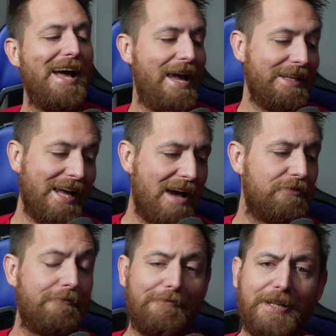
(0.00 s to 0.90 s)
And I have
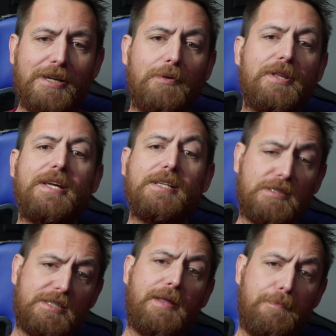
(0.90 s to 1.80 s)
a video that he
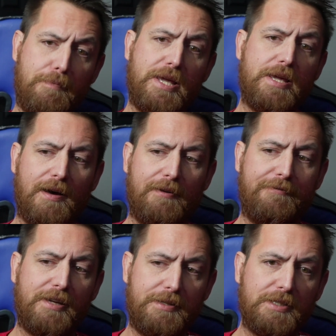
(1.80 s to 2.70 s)
sent me
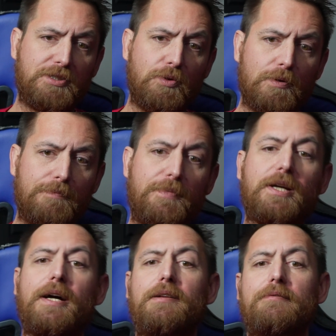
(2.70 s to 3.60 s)
via Discord that
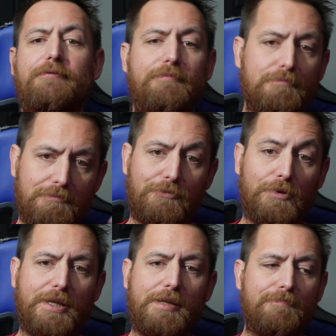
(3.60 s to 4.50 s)
kind of
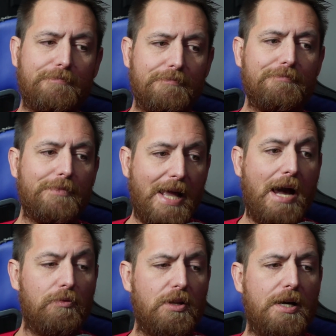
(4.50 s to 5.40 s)
really
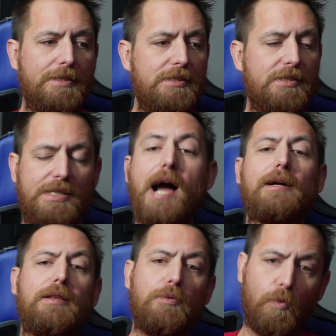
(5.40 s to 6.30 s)
outlines
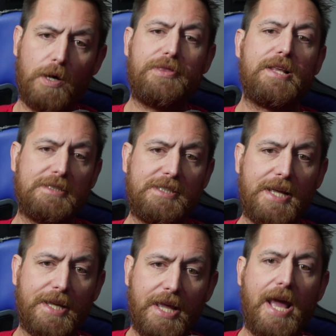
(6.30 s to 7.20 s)
exactly what this
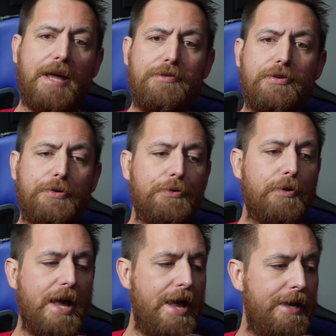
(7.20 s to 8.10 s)
thing can do
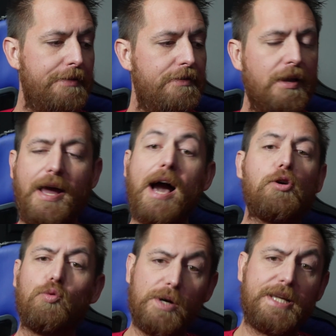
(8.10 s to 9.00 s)
and how
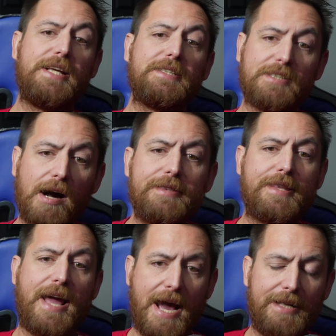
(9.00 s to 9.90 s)
quick he's gotten
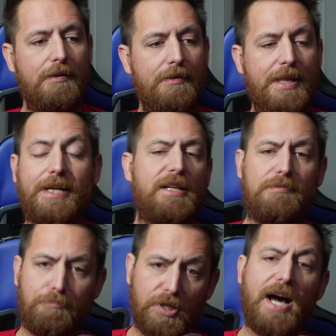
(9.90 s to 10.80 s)
at it. That kind
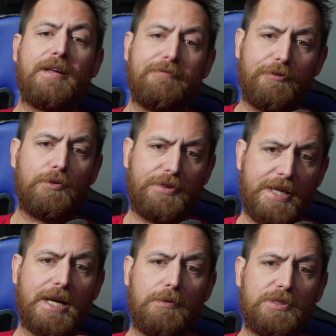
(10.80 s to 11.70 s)
of blindfold
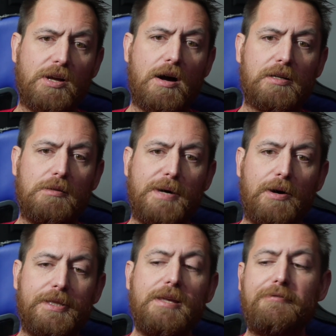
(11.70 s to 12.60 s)
thing I was talking
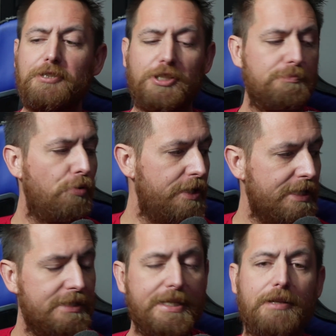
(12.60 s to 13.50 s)
about, and even just putting
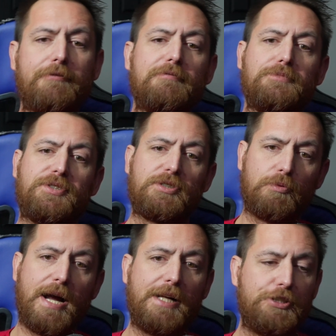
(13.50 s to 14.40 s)
it together from
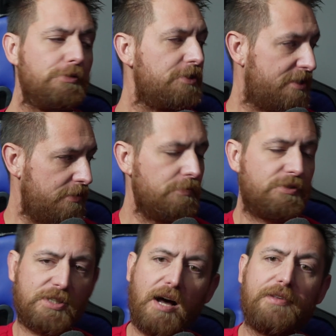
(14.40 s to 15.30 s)
scratch. You
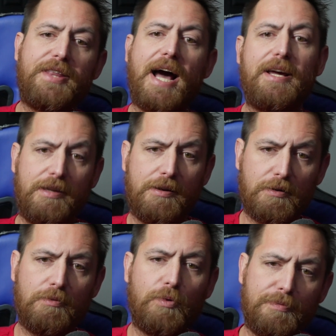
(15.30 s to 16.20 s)
saw that
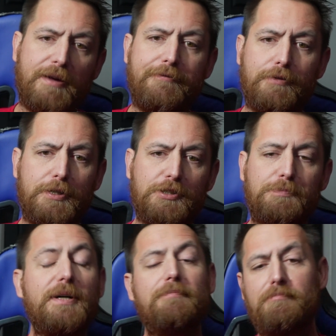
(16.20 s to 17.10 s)
here with my footage,
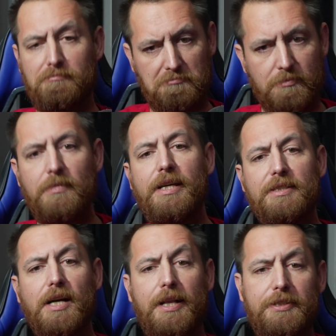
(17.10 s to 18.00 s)
but he's
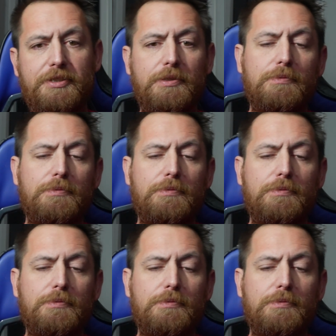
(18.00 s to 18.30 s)
got it too.